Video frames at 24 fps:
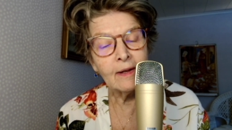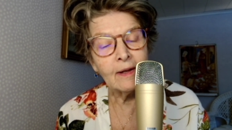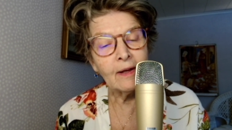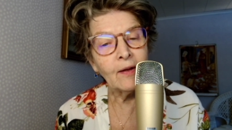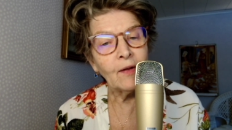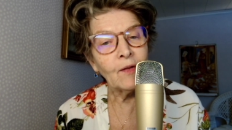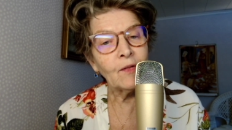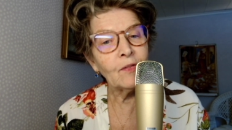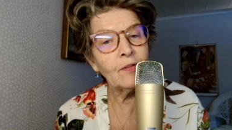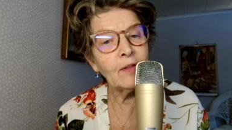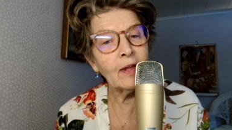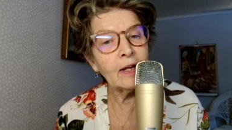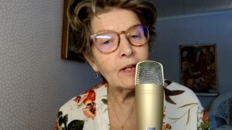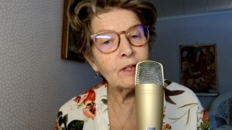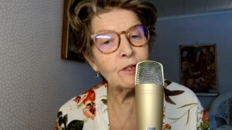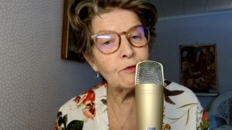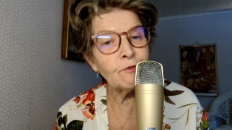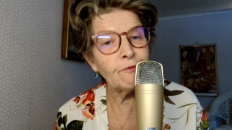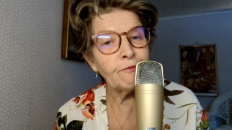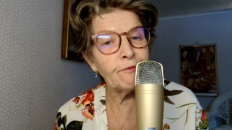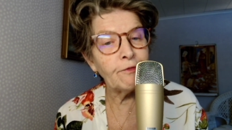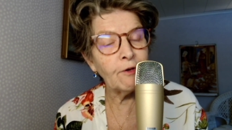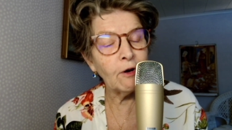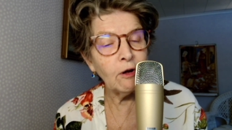then
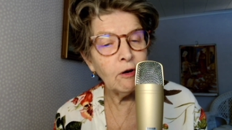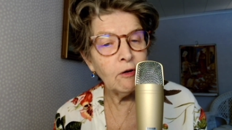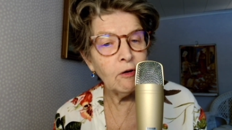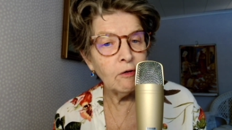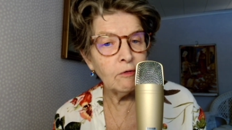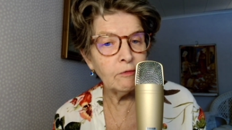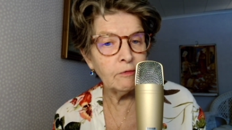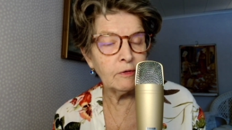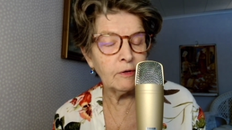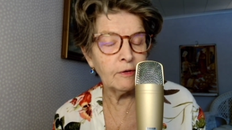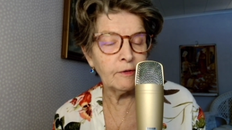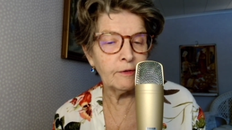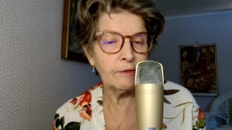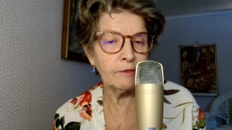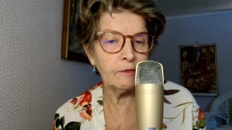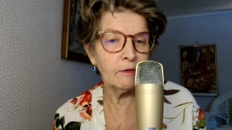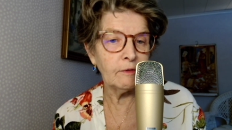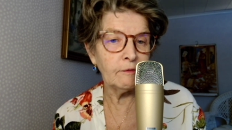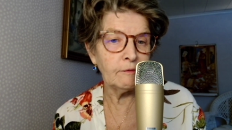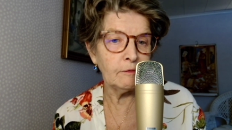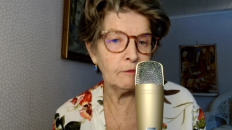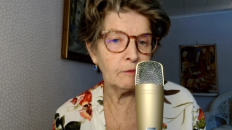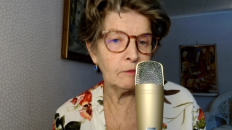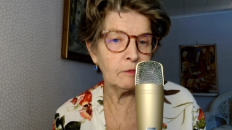to follow
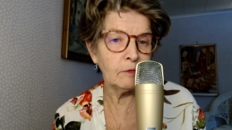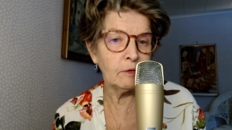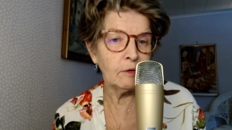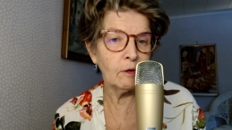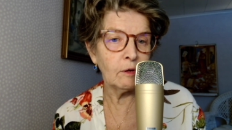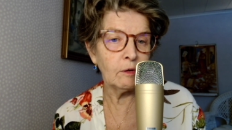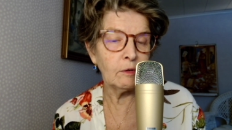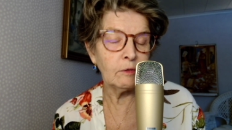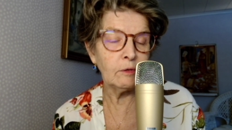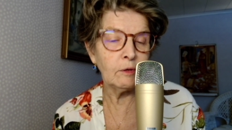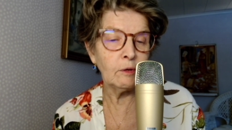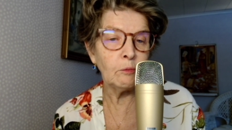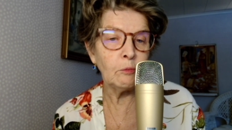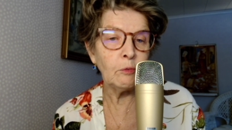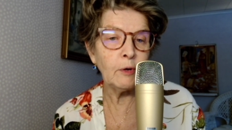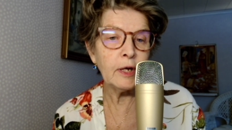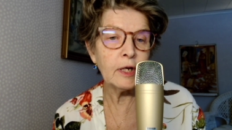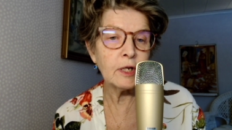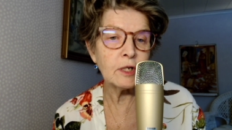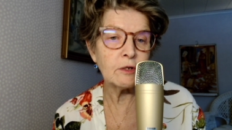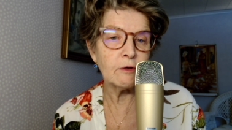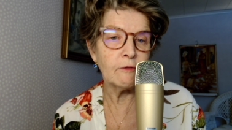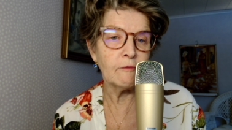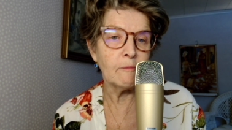the
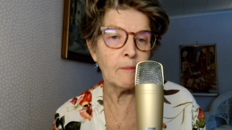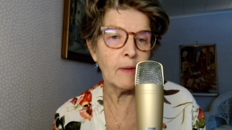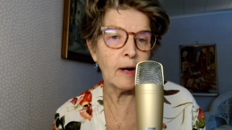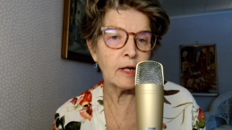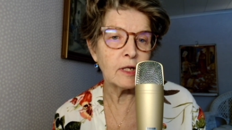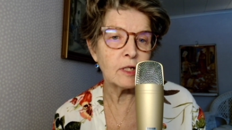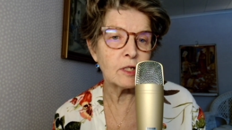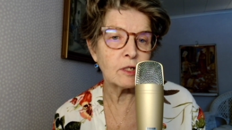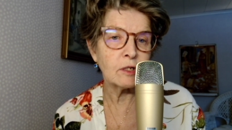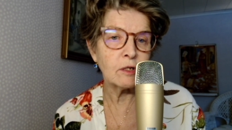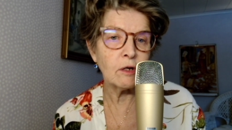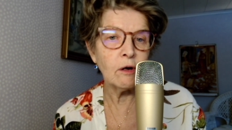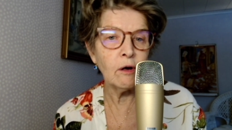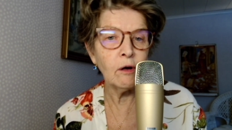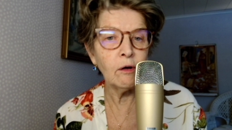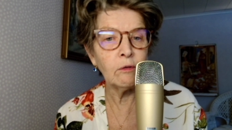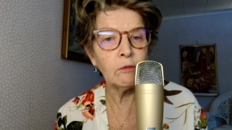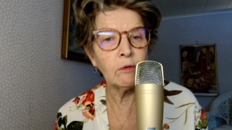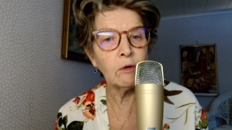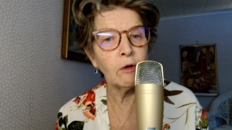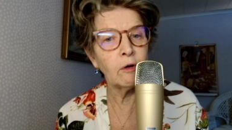wish of my soul,